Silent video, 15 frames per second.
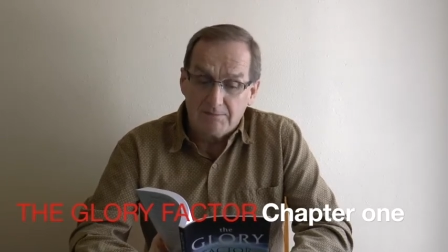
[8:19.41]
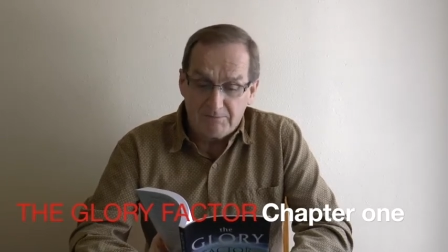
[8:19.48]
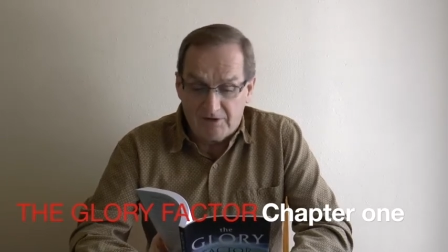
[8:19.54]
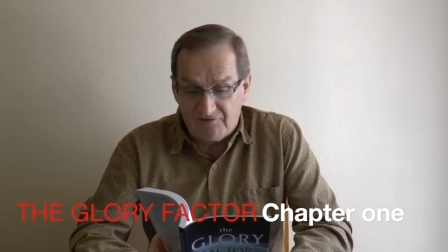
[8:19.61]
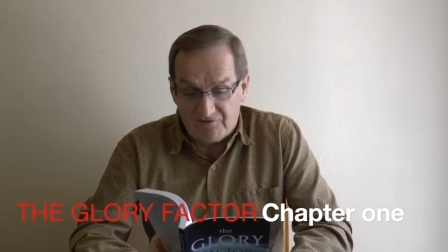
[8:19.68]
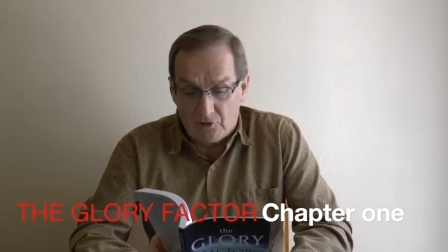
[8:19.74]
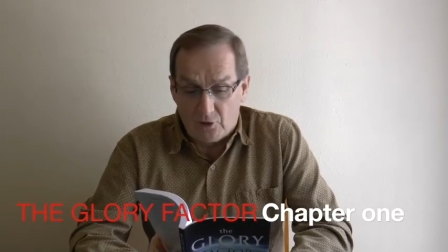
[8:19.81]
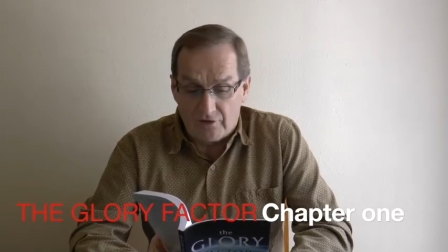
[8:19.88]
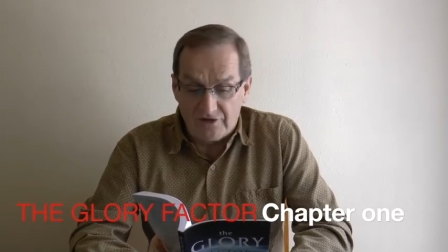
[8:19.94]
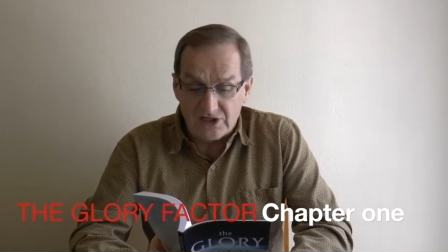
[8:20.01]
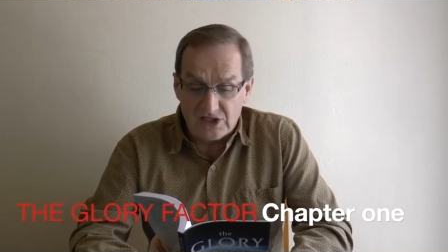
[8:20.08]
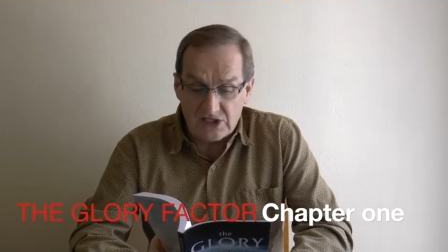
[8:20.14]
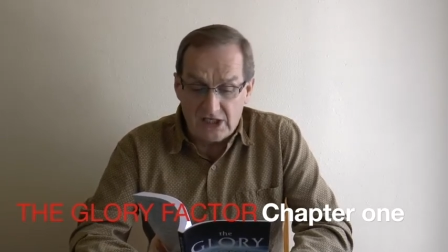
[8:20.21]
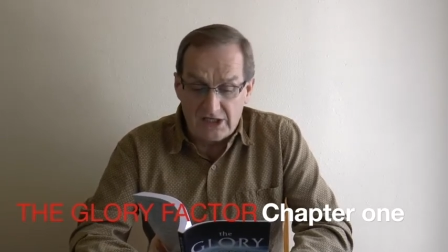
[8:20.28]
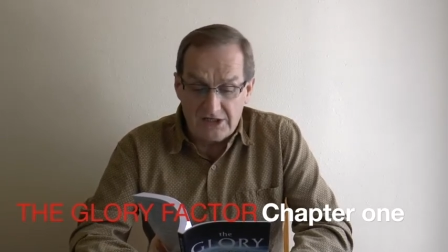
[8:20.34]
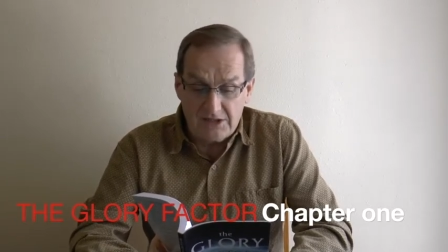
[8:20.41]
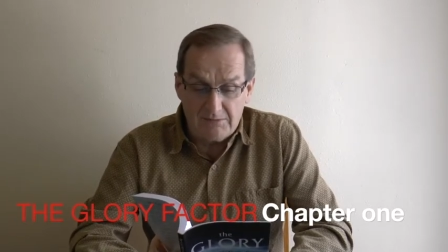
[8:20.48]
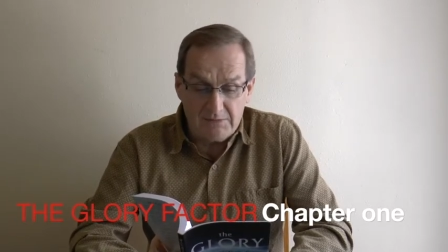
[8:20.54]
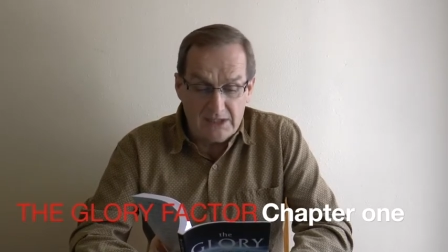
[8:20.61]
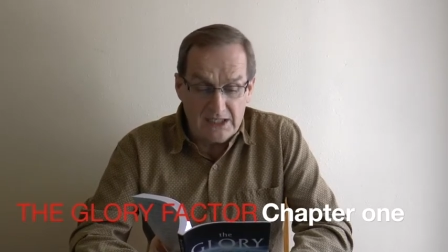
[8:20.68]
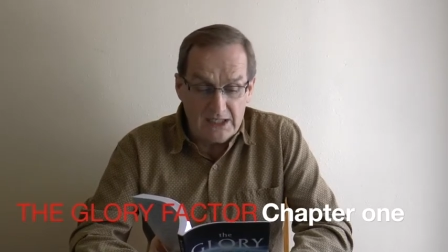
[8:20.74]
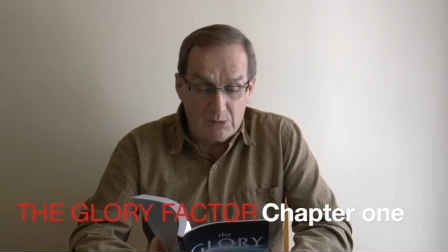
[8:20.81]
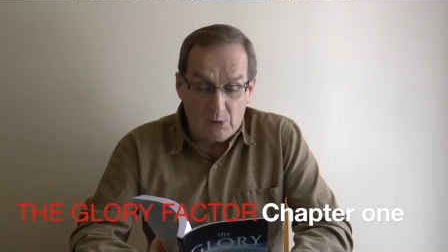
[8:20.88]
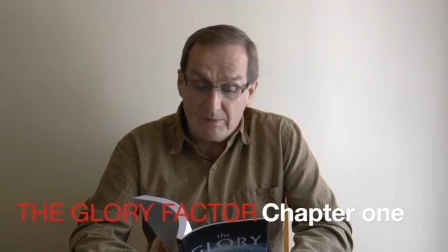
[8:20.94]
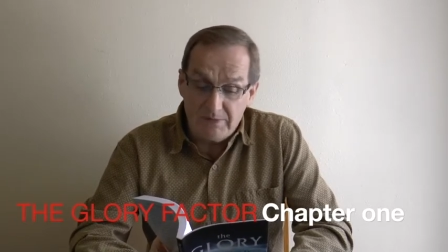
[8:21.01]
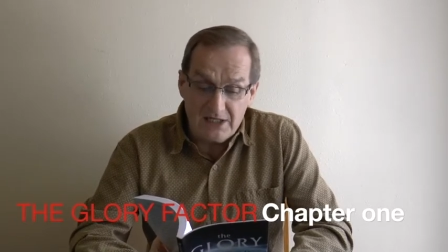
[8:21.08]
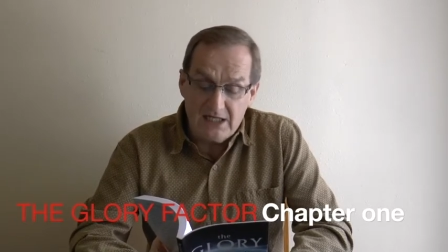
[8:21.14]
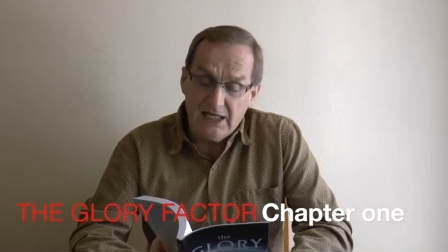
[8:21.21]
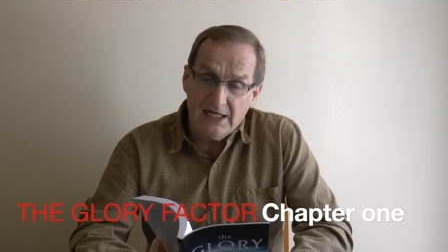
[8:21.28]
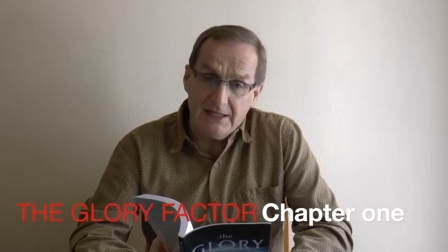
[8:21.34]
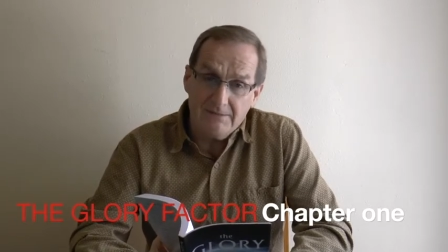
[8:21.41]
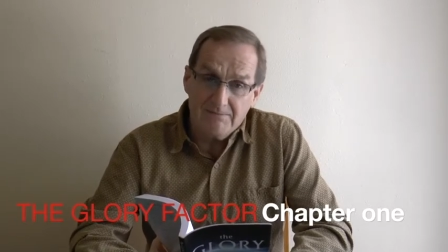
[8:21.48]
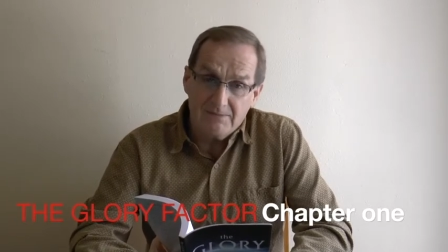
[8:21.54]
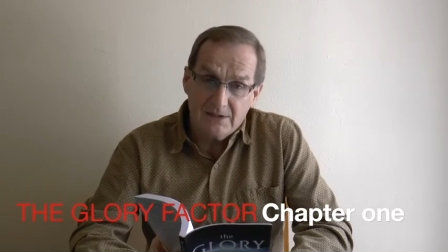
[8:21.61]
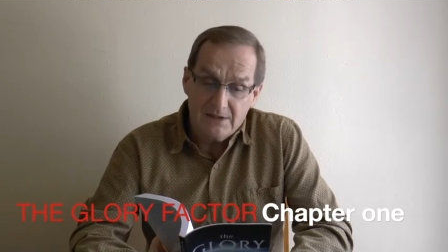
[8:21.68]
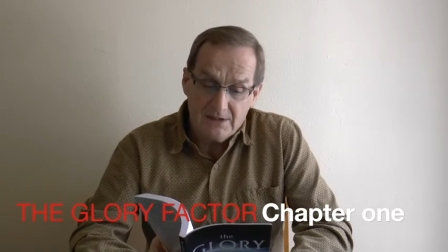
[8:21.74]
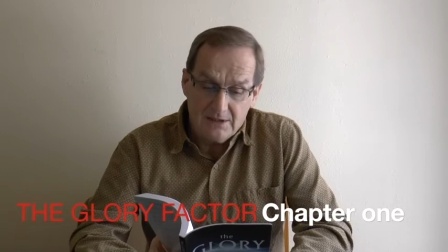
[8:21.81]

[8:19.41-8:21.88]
before the Sunday meeting would begin.